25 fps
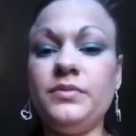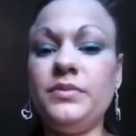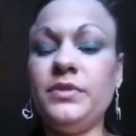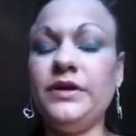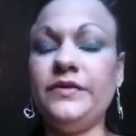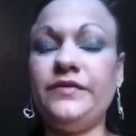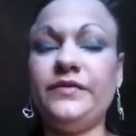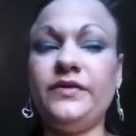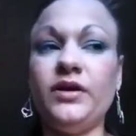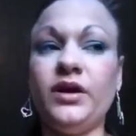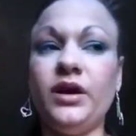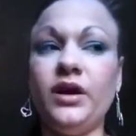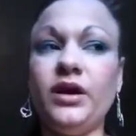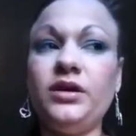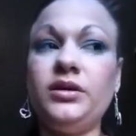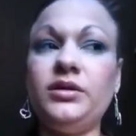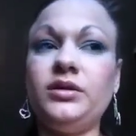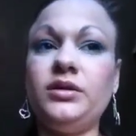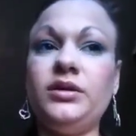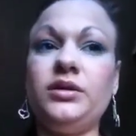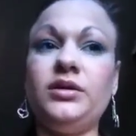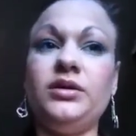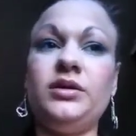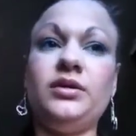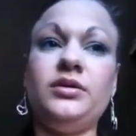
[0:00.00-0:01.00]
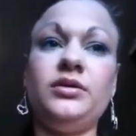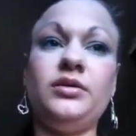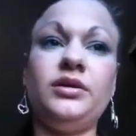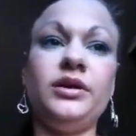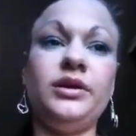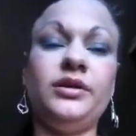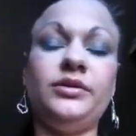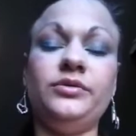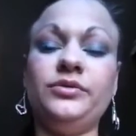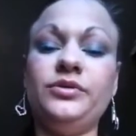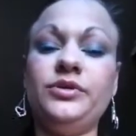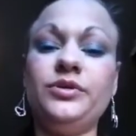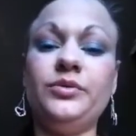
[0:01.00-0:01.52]
If not, I
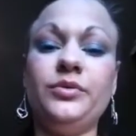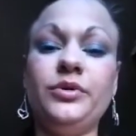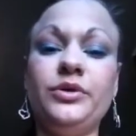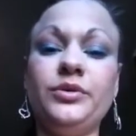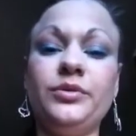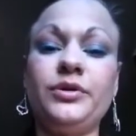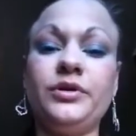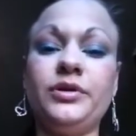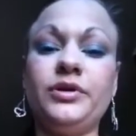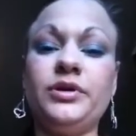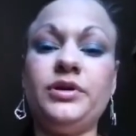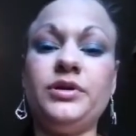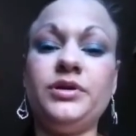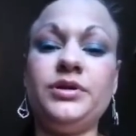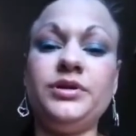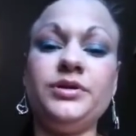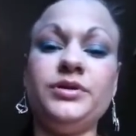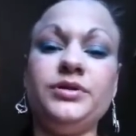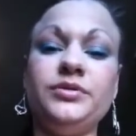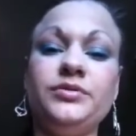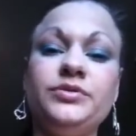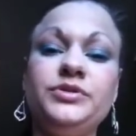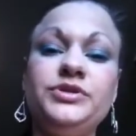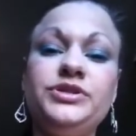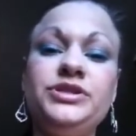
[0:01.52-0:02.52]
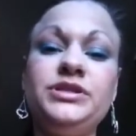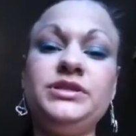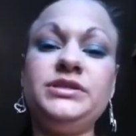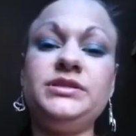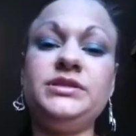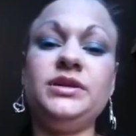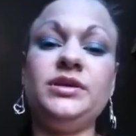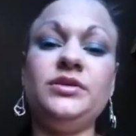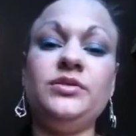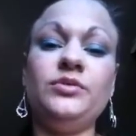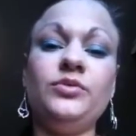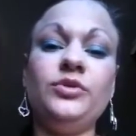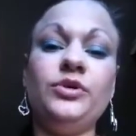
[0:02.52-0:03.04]
don't know what we're going to do. She's
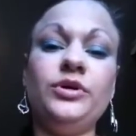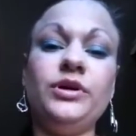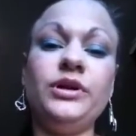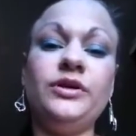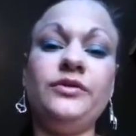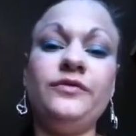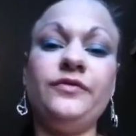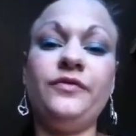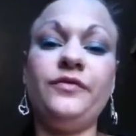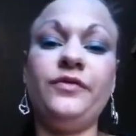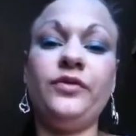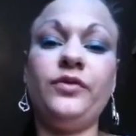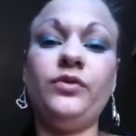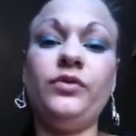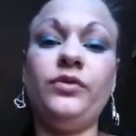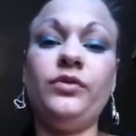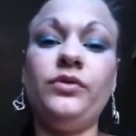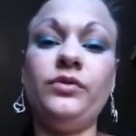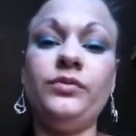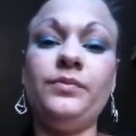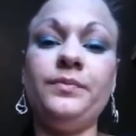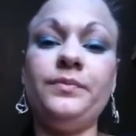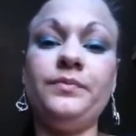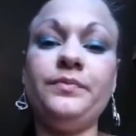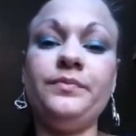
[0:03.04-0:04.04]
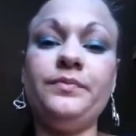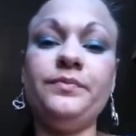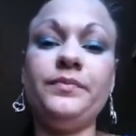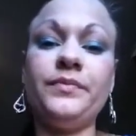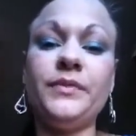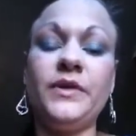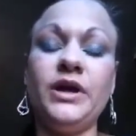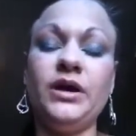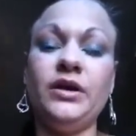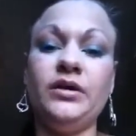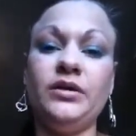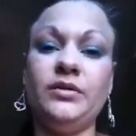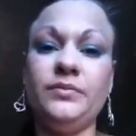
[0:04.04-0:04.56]
done one full
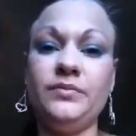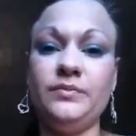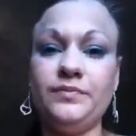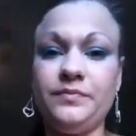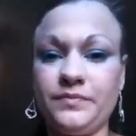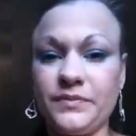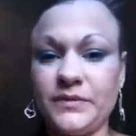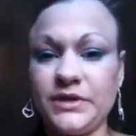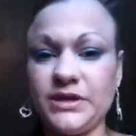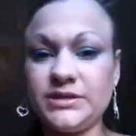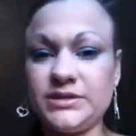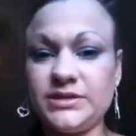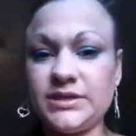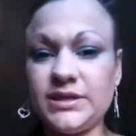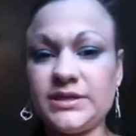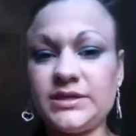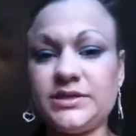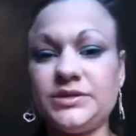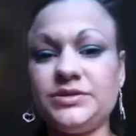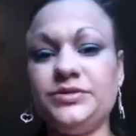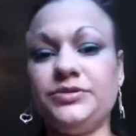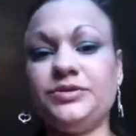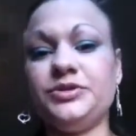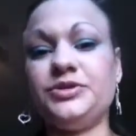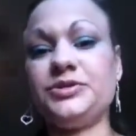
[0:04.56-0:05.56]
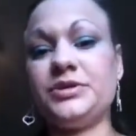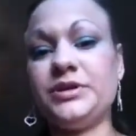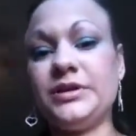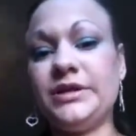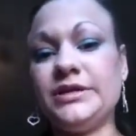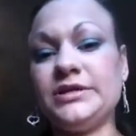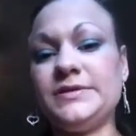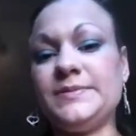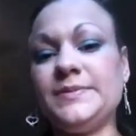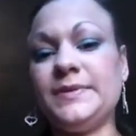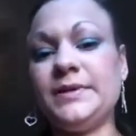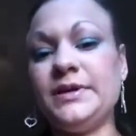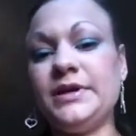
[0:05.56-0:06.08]
intestinal
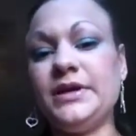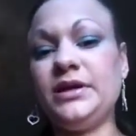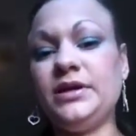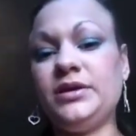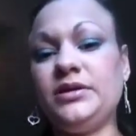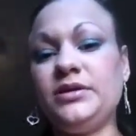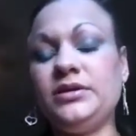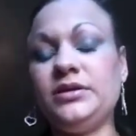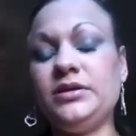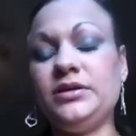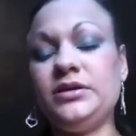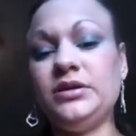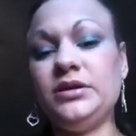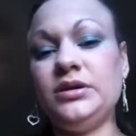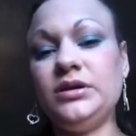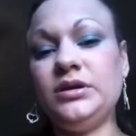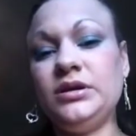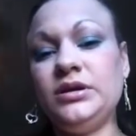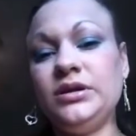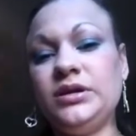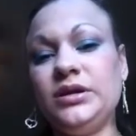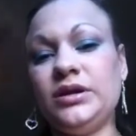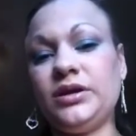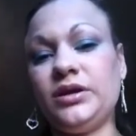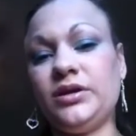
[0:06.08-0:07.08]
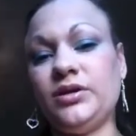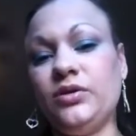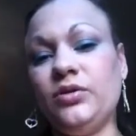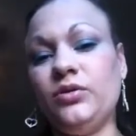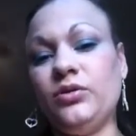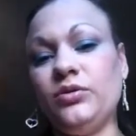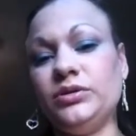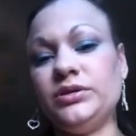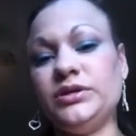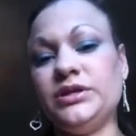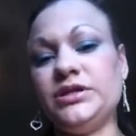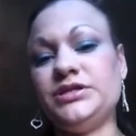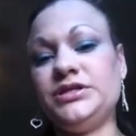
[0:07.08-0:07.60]
transplant, like a
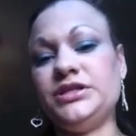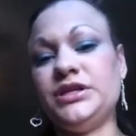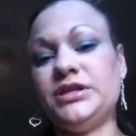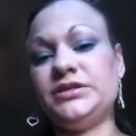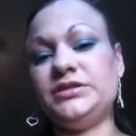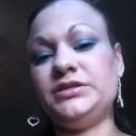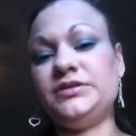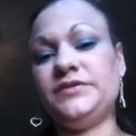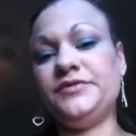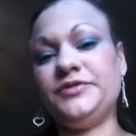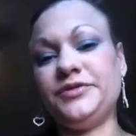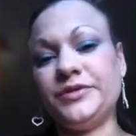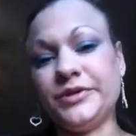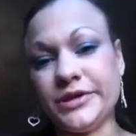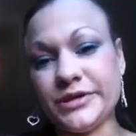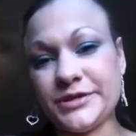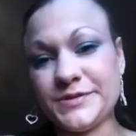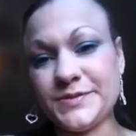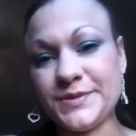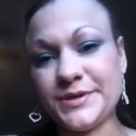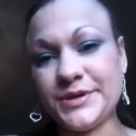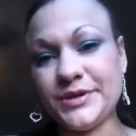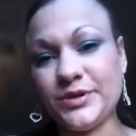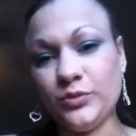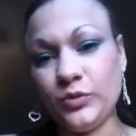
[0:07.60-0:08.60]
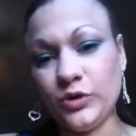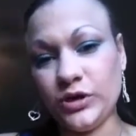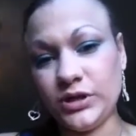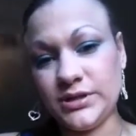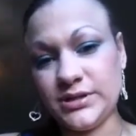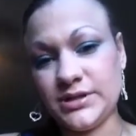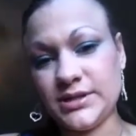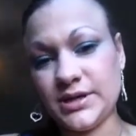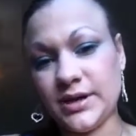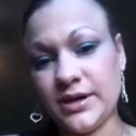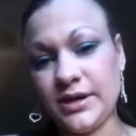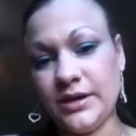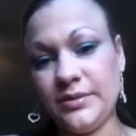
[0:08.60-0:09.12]
whole digestive transplant, one
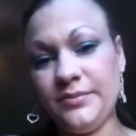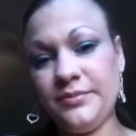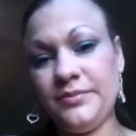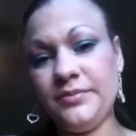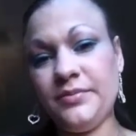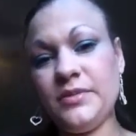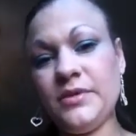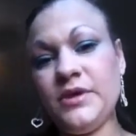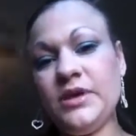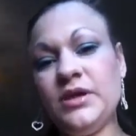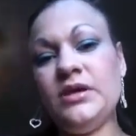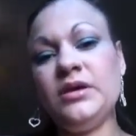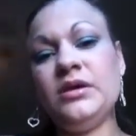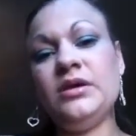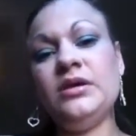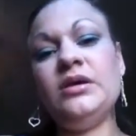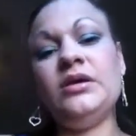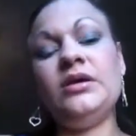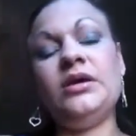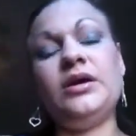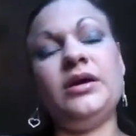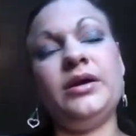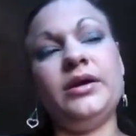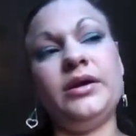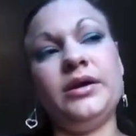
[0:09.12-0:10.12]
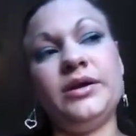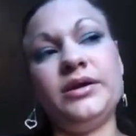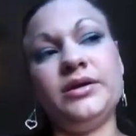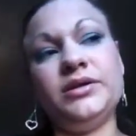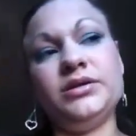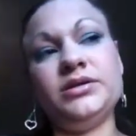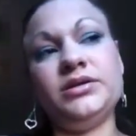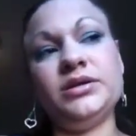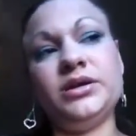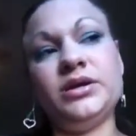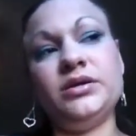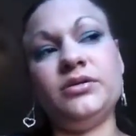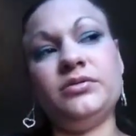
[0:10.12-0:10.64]
time.
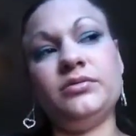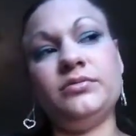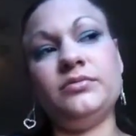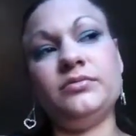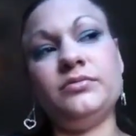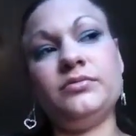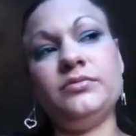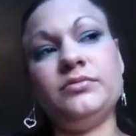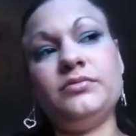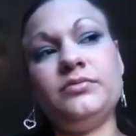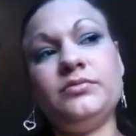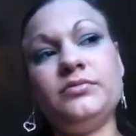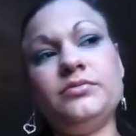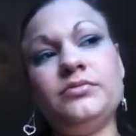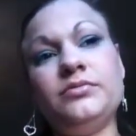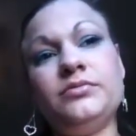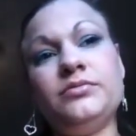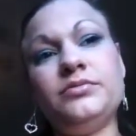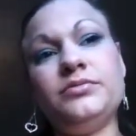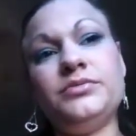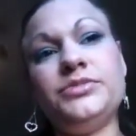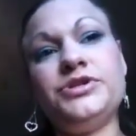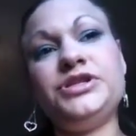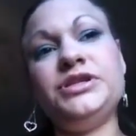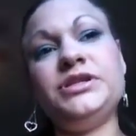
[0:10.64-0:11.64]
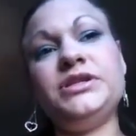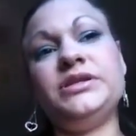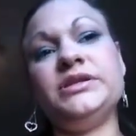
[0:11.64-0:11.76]
And she